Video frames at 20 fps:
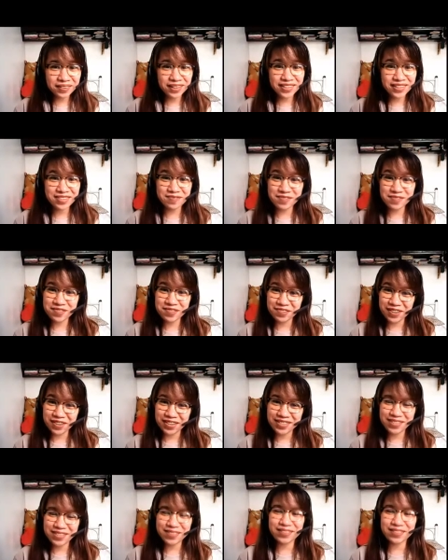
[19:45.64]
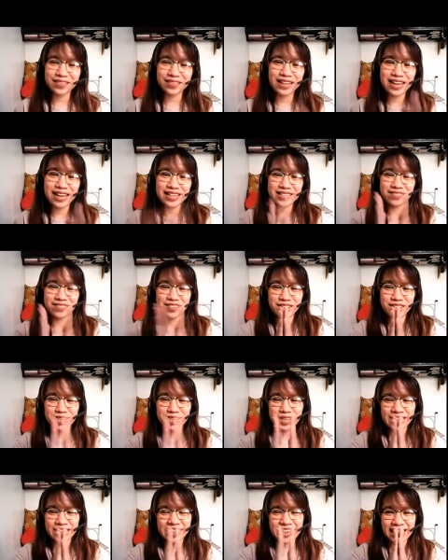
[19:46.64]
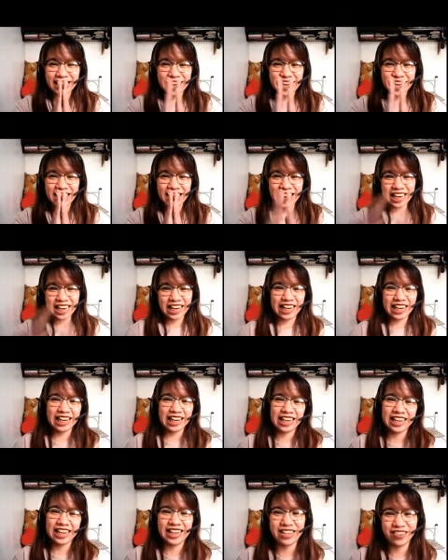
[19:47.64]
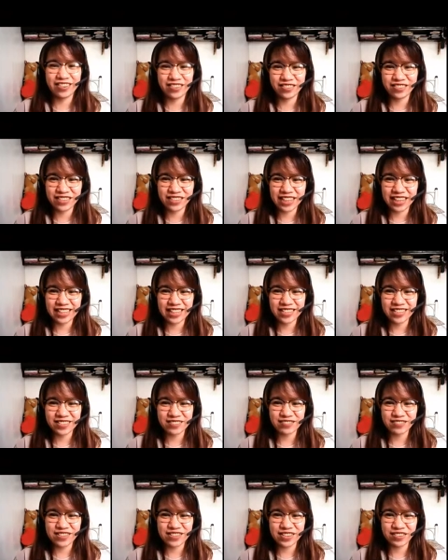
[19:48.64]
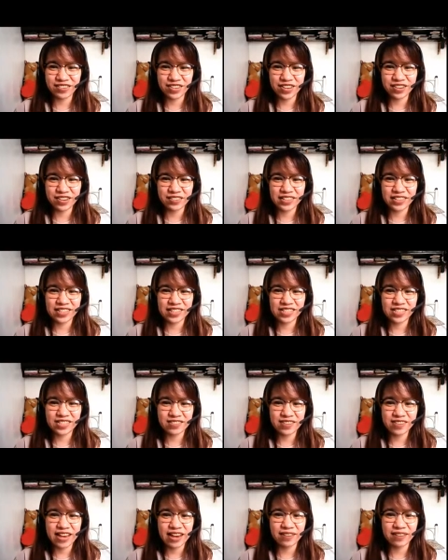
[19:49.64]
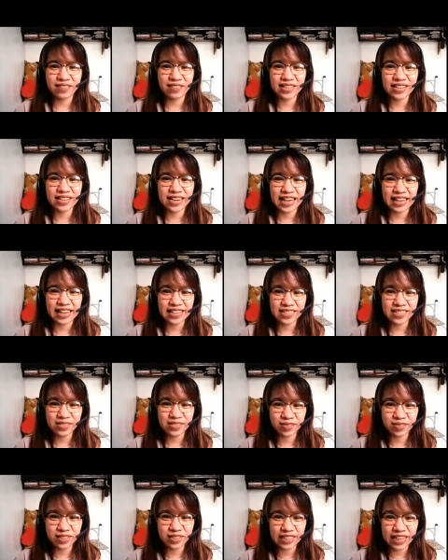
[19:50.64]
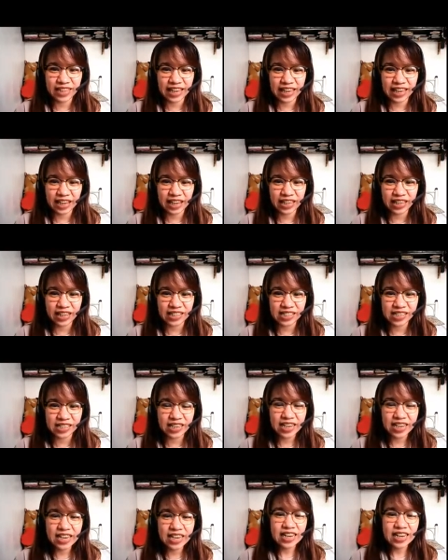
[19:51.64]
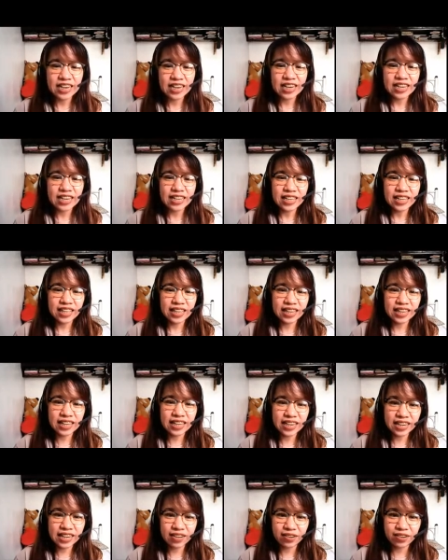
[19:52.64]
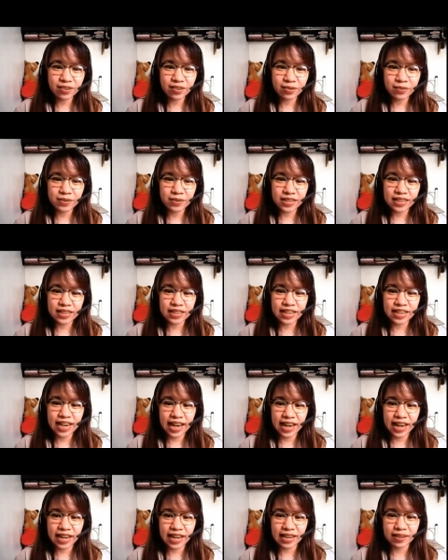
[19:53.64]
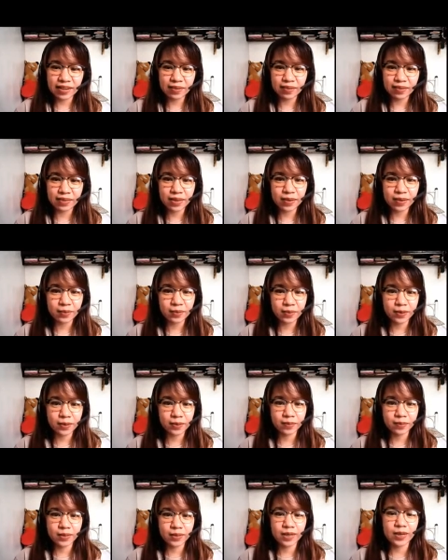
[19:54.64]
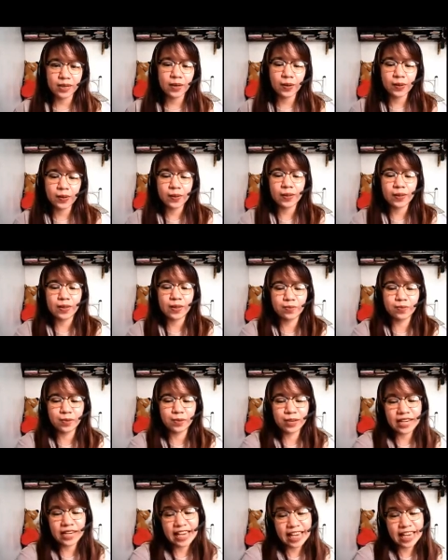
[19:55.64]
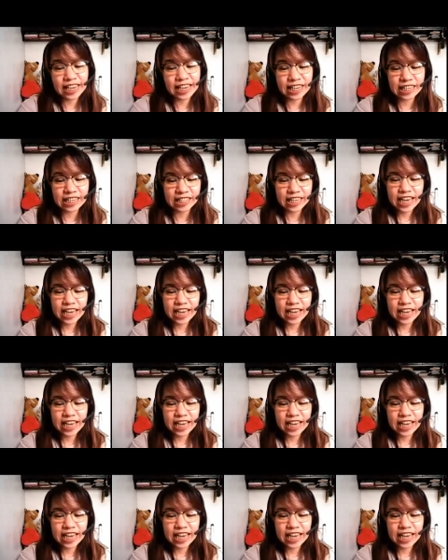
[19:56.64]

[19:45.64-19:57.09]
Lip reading: let's move on to the last one. Yay! Okay, so we are going to have the last one, and here we have what we call number 8,